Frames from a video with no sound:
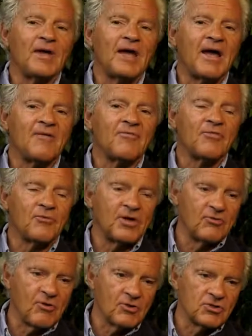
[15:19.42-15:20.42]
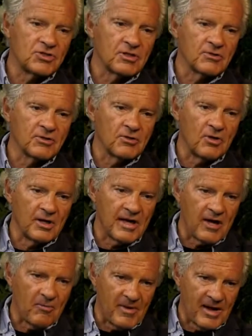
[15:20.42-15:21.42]
have 3 grown children, all
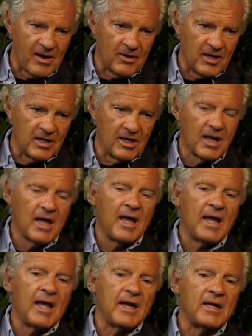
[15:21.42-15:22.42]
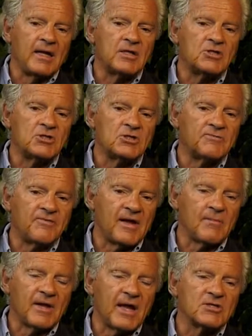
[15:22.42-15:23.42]
now married, and each
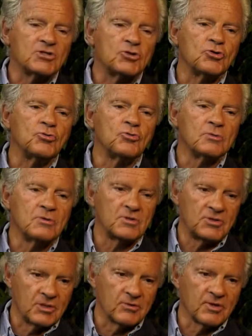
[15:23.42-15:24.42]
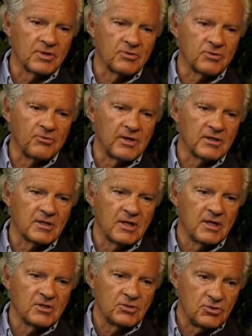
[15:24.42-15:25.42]
family has 2 children,
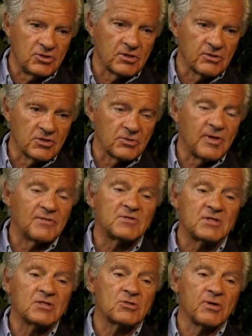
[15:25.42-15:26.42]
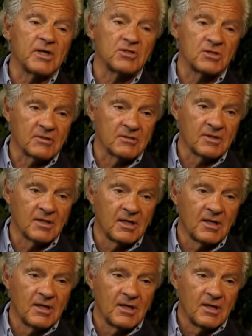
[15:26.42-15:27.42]
2 children. So we have 6 grandchildren,
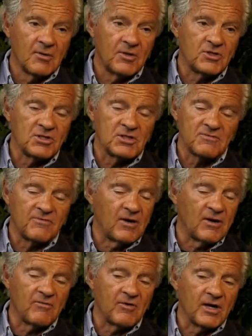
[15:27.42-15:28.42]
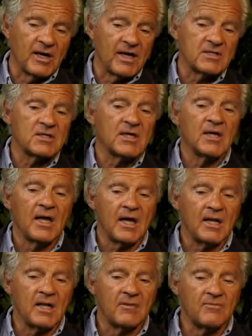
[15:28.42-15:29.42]
which is very, very nice.
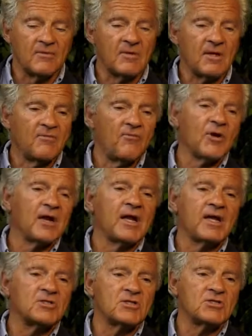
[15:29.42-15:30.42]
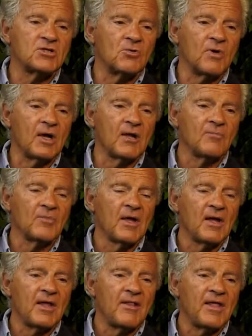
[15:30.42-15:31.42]
And they've organized it so well
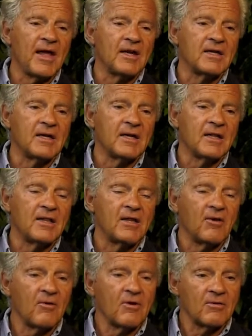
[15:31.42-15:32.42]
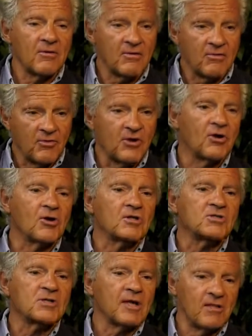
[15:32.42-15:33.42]
that there are 3
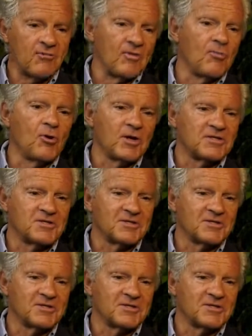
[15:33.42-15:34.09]
girls and 3 boys